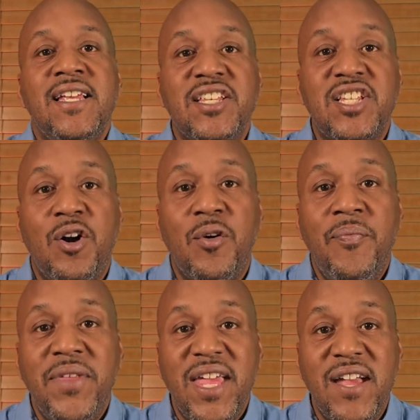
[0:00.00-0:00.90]

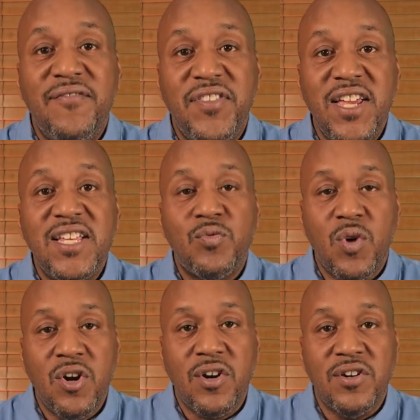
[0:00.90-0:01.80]
So if these
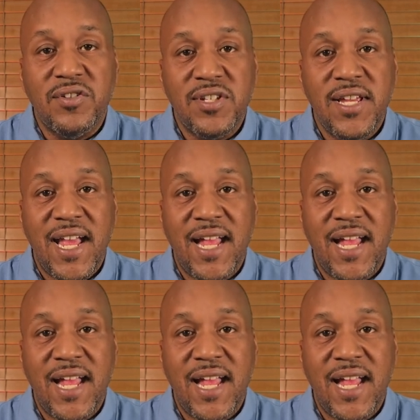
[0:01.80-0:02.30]
workers